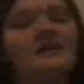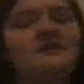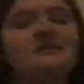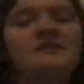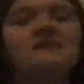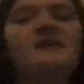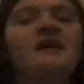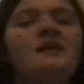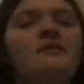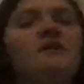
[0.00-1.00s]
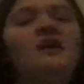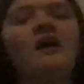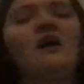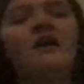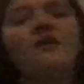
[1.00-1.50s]
The same
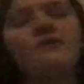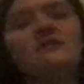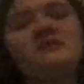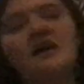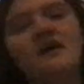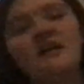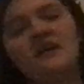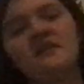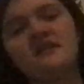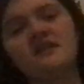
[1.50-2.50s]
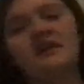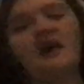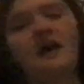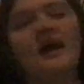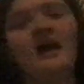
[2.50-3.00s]
God who's here
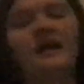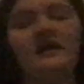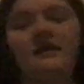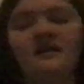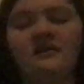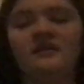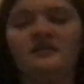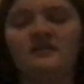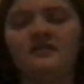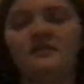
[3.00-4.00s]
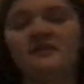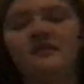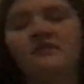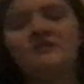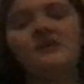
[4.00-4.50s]
today.
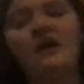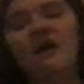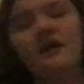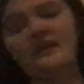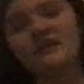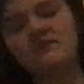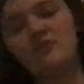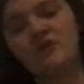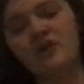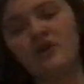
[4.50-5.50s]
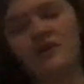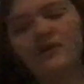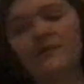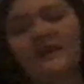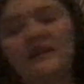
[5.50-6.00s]
Darkest
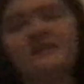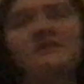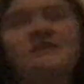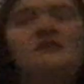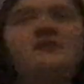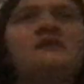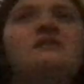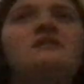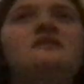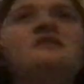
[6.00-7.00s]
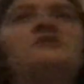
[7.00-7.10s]
moments, this